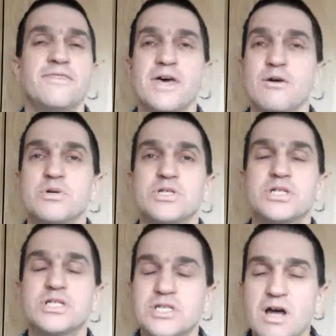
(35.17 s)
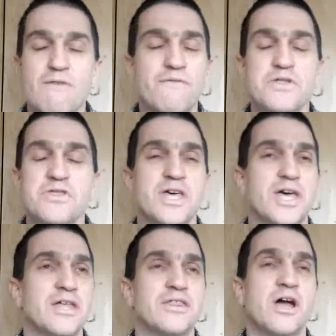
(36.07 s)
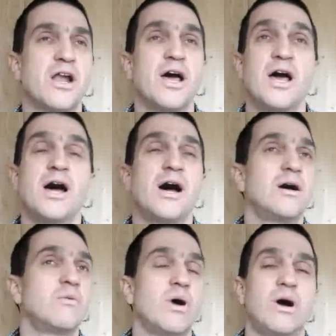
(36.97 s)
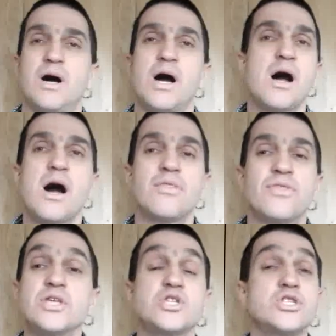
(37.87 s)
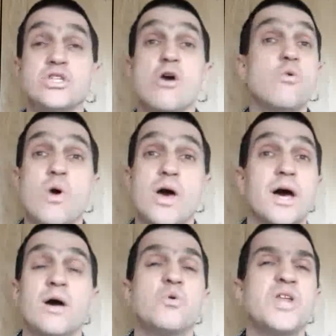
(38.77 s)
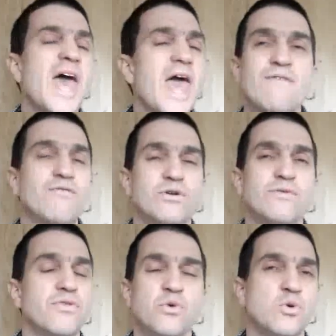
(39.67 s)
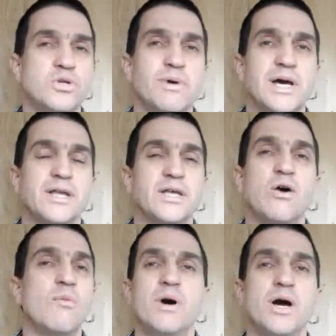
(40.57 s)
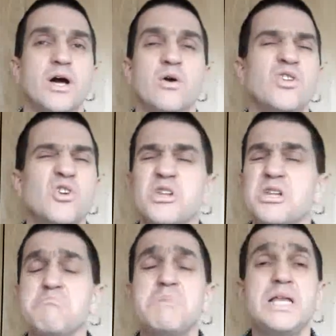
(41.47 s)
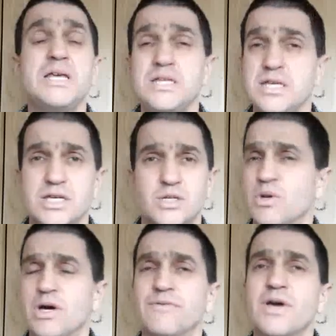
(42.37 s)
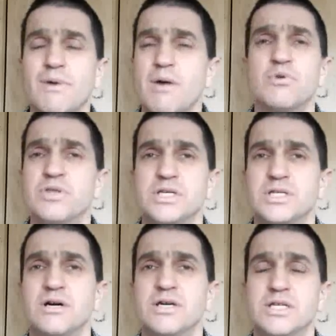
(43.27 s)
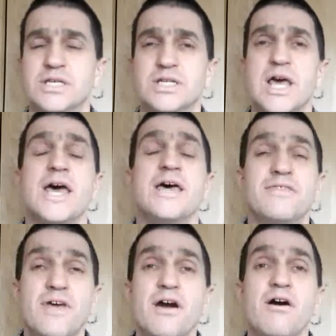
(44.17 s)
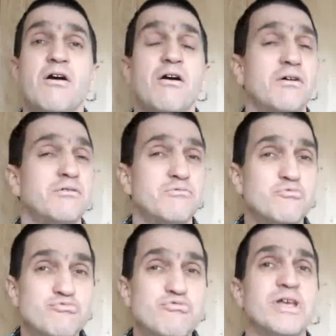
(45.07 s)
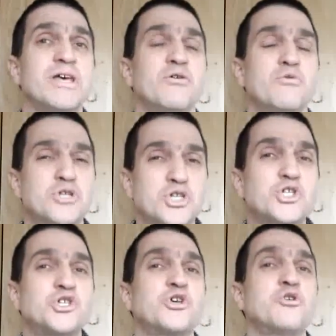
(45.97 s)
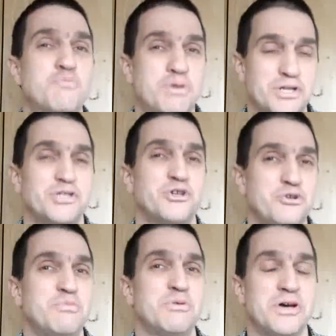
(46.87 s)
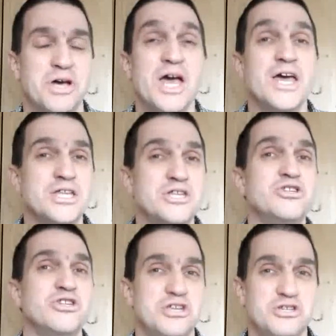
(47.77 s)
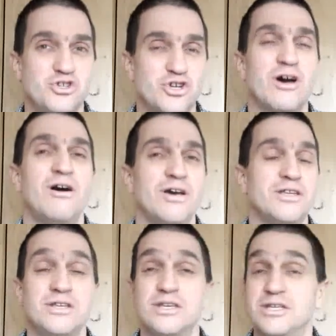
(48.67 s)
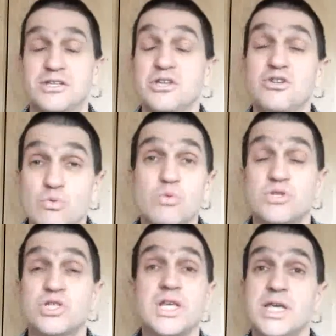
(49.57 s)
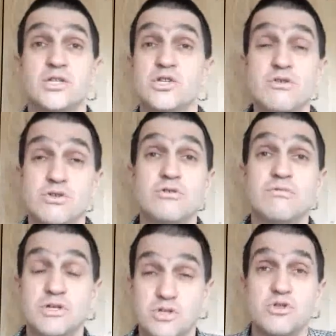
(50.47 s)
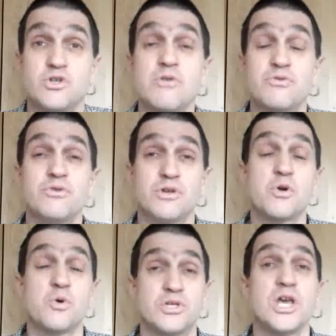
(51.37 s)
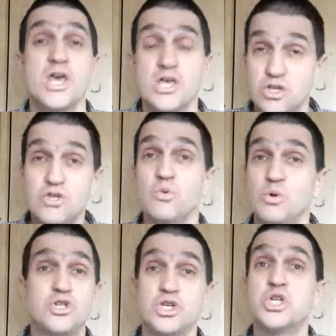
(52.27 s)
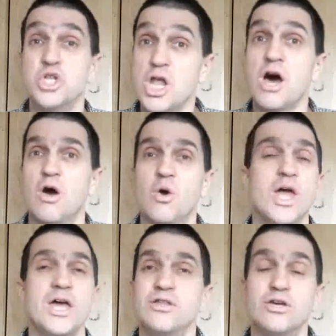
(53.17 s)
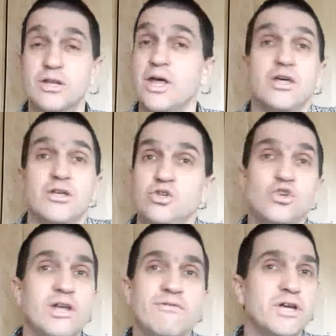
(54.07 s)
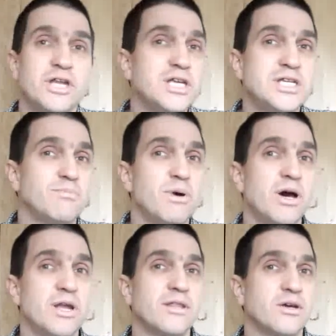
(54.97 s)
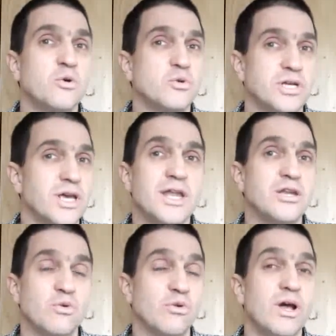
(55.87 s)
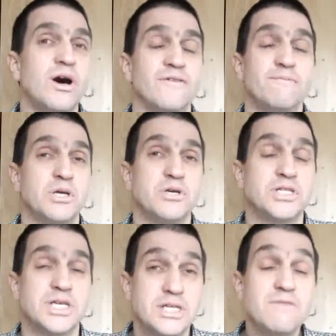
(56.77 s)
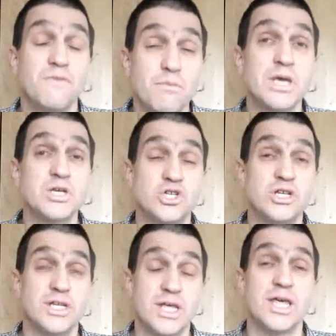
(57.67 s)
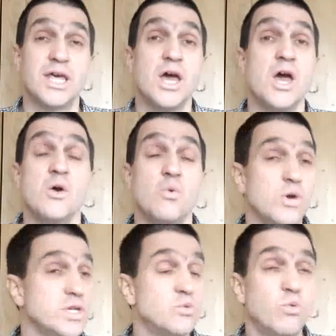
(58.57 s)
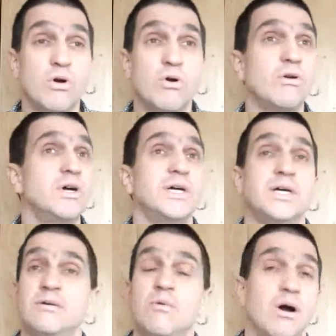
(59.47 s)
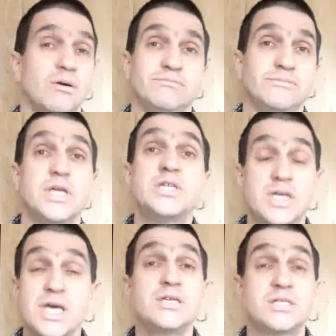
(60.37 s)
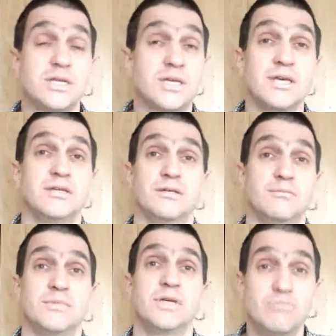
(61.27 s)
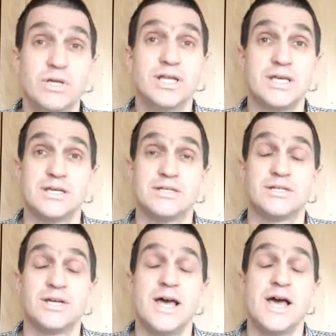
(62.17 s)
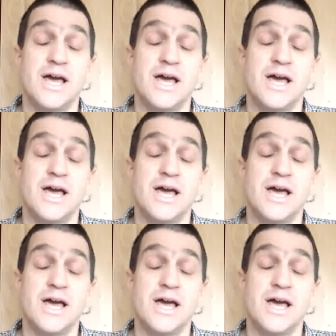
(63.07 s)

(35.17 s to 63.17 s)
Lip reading: There was stuff in there that, well, there's no way I would ever have thought about it on my own. Not in a million years would I have come up with these ideas. They are real super ninja ideas, and you will see as soon as you go through the course, you will just know that you're never going to need to buy another course again in your life, because there's information in here which will, well, it's the keys to the kingdom. It really is.